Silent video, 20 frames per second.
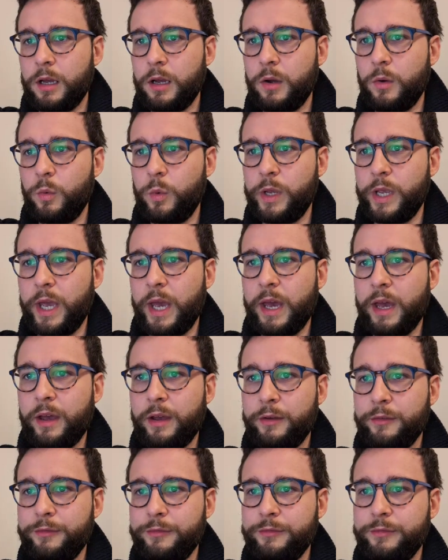We
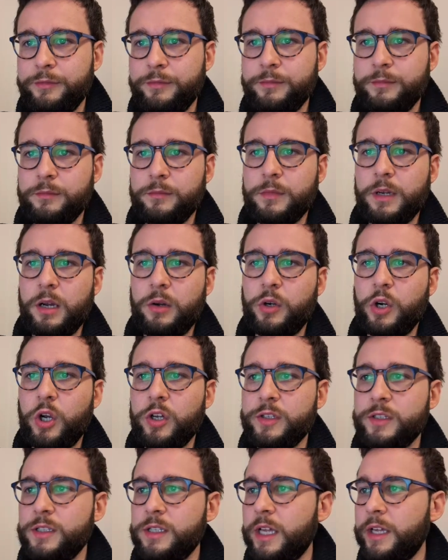have our
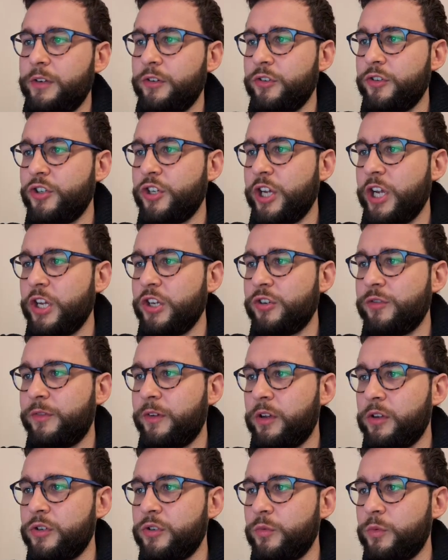onSlider change
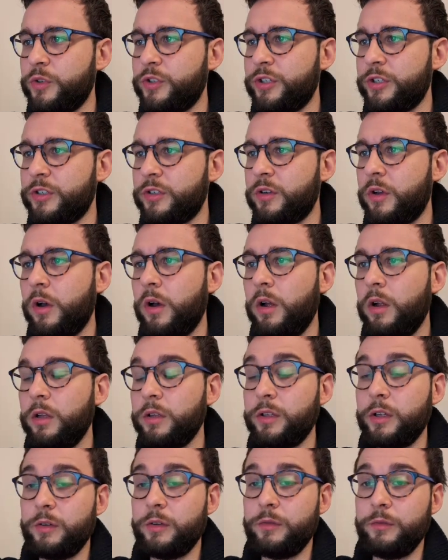function, which is
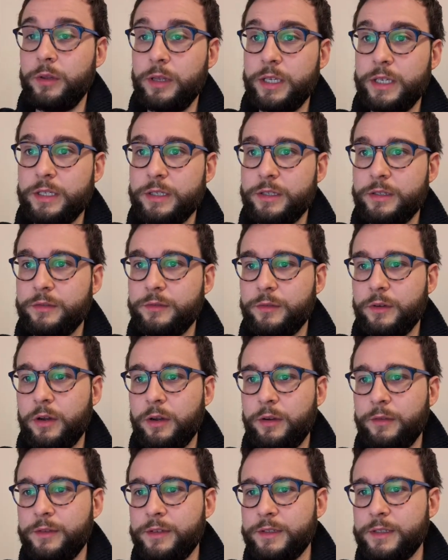called on release
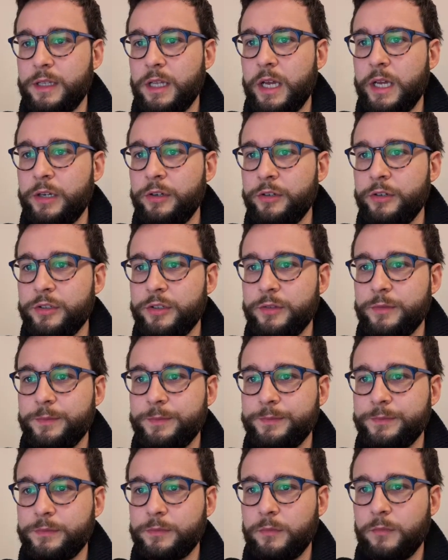of the sliders,
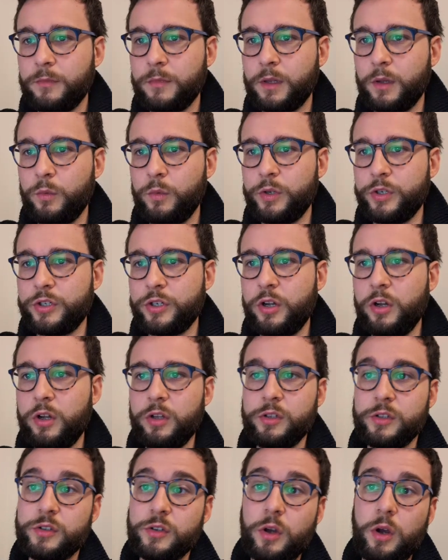which
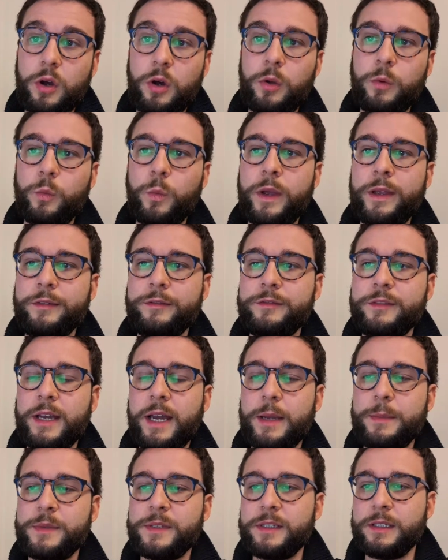calls
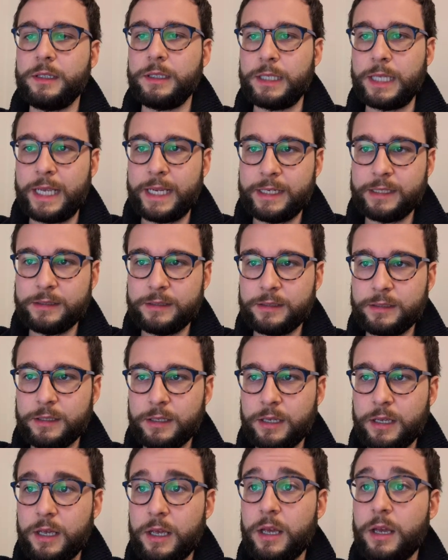onWaveTypeSelect,
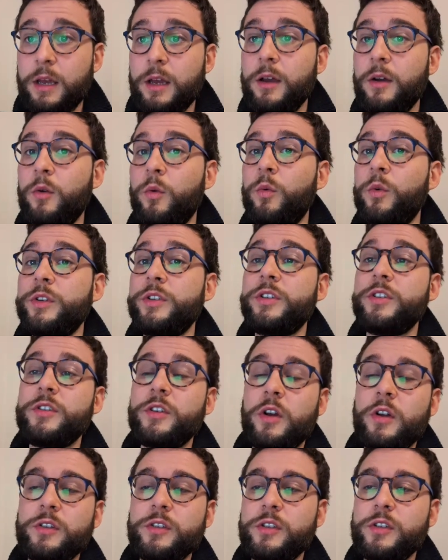which is
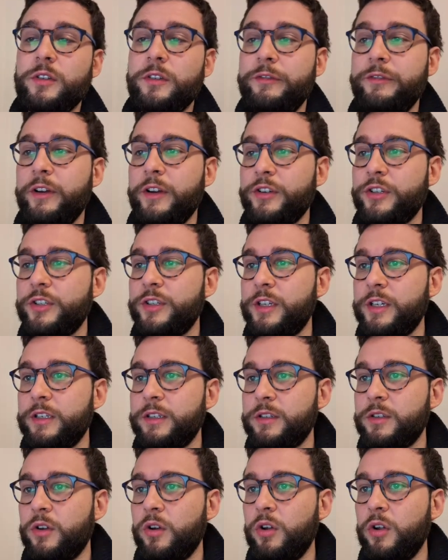also the function that
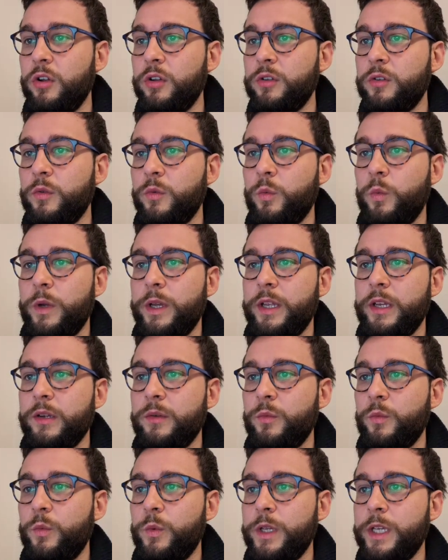is called
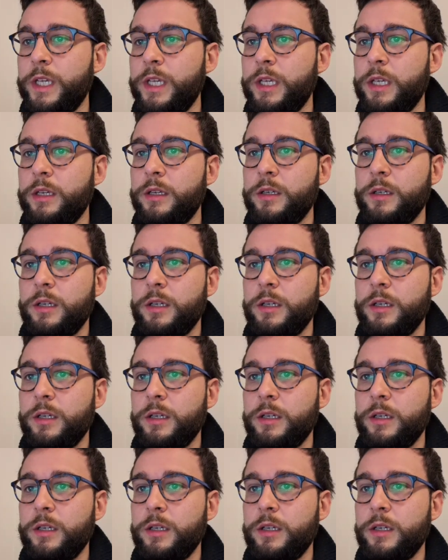when we